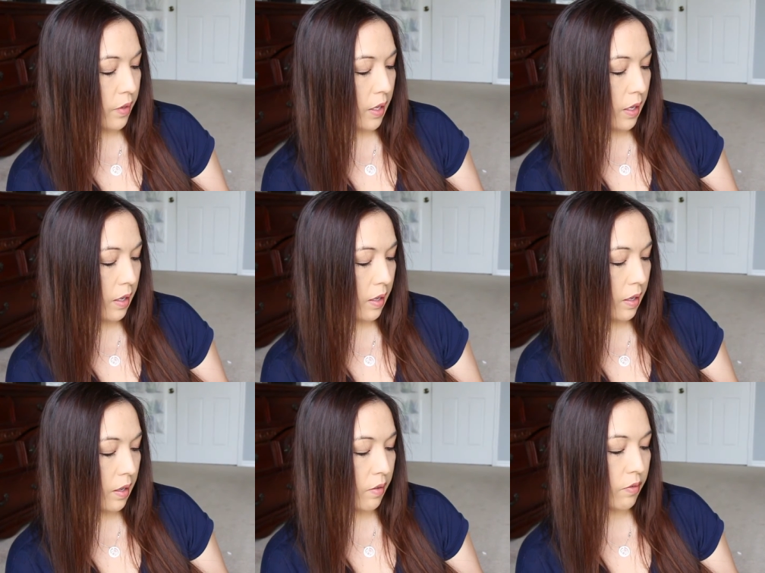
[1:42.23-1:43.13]

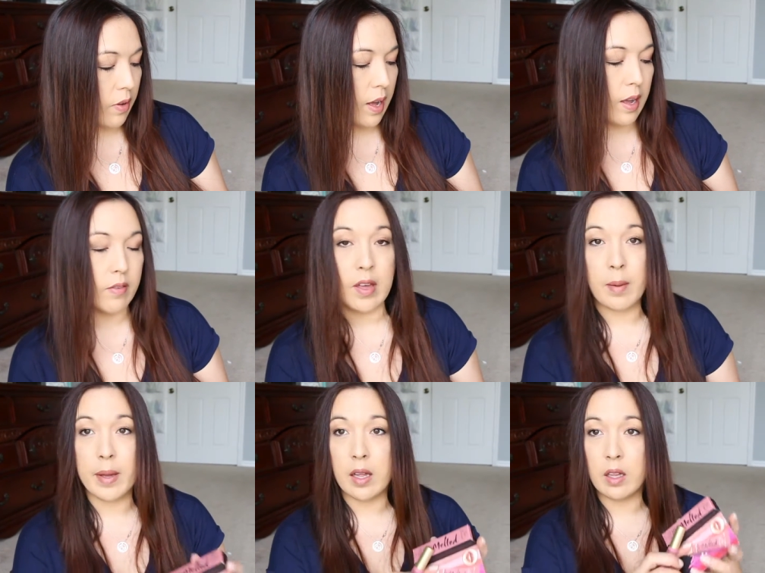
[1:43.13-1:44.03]
a 5
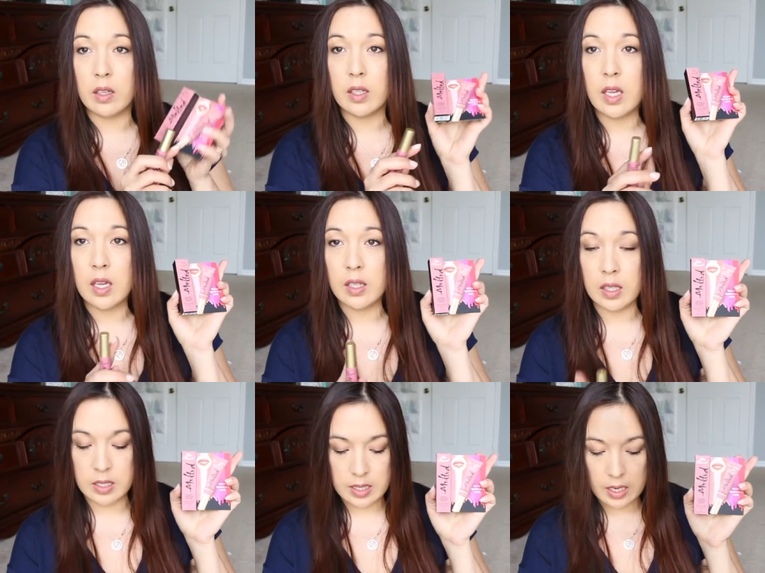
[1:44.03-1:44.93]
ml
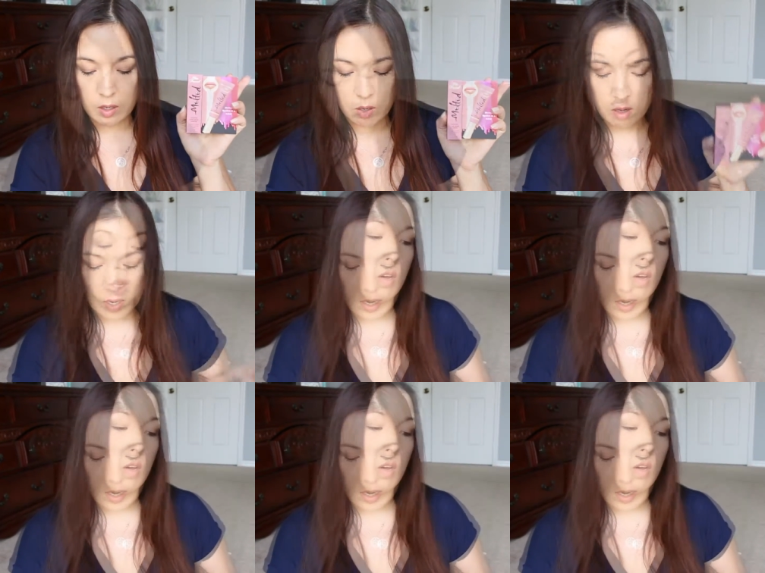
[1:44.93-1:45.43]
container.